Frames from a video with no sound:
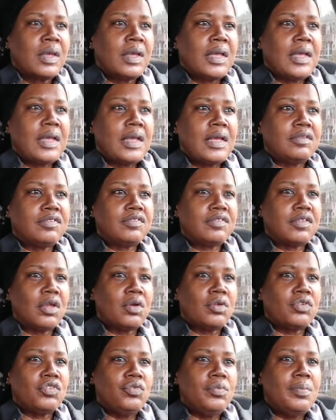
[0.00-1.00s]
and
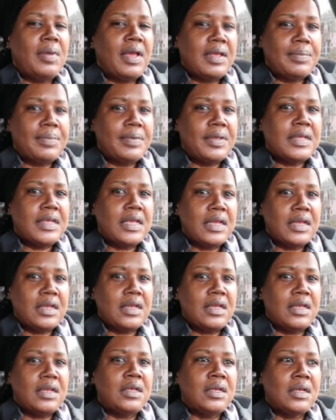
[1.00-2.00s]
so you may be
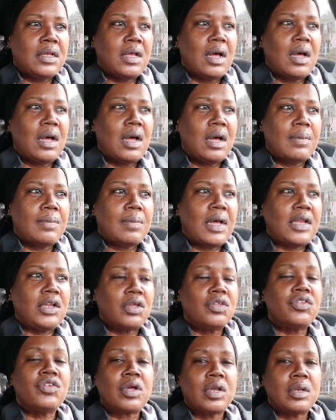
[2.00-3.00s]
getting, um, I
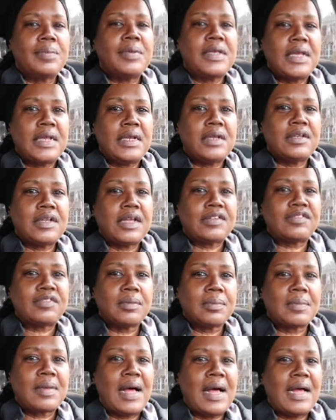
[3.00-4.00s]
know you're going to be getting like
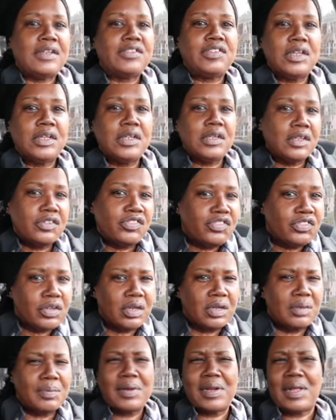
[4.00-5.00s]
some content that you're
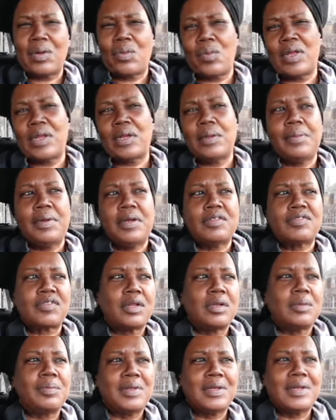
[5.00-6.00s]
going to be like, wait a minute, it's
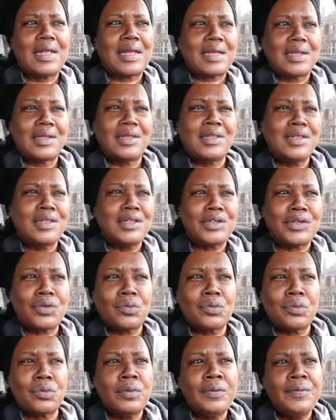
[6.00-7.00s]
going to be like a
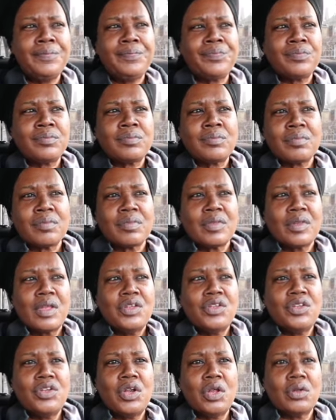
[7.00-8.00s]
little,
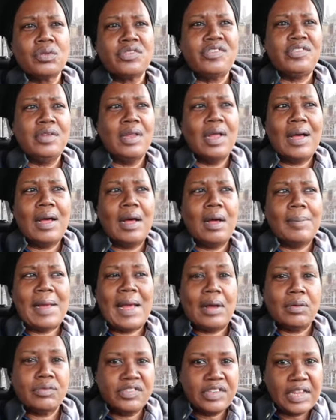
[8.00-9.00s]
you know, um,
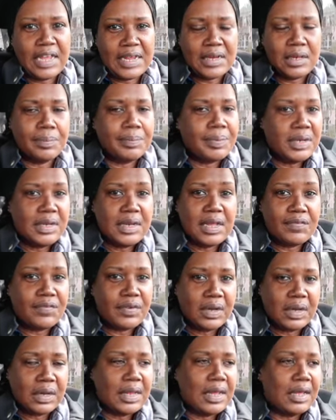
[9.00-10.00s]
outdated, but
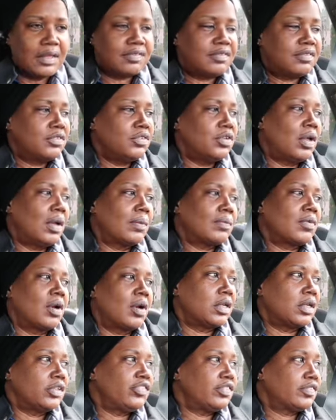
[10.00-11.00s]
nevertheless, you know, I'm
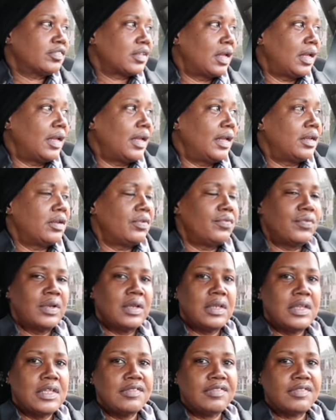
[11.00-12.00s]
to just go ahead and
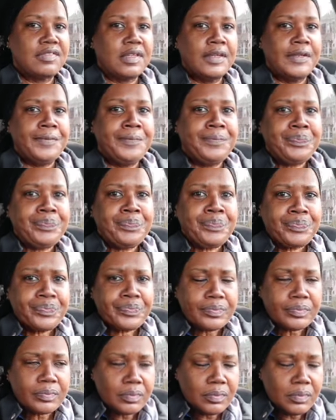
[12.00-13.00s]
release it.
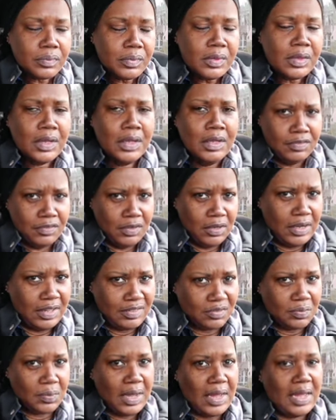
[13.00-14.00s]
And so
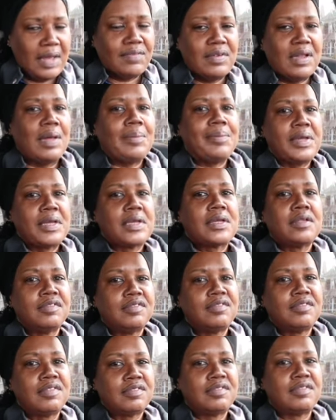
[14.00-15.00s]
that's why I have not been
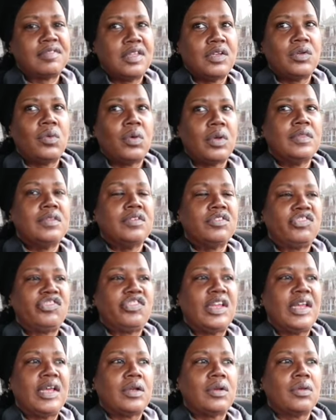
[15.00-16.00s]
consistent on this
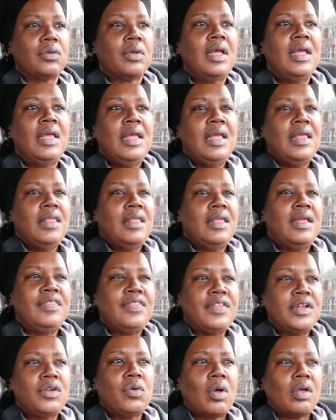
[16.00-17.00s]
channel.
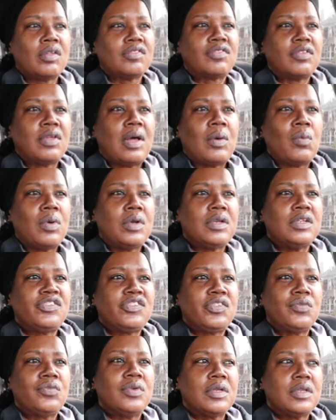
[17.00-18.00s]
And then also I wanted
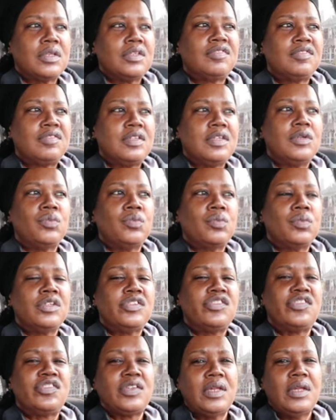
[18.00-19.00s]
to really see
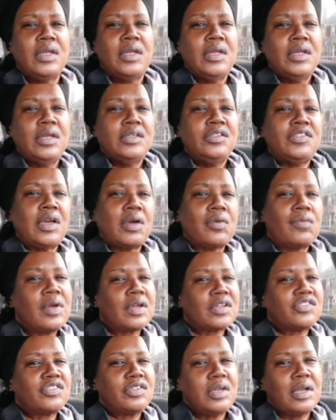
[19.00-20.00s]
which
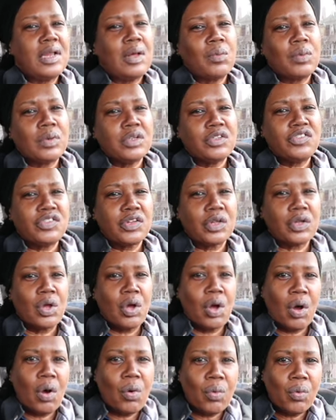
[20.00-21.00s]
direction I wanted to
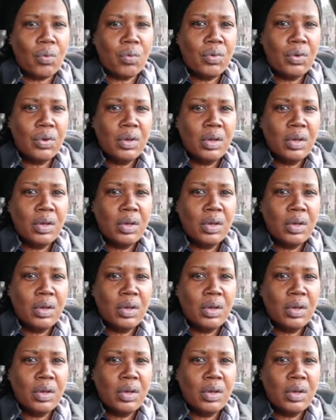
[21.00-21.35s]
go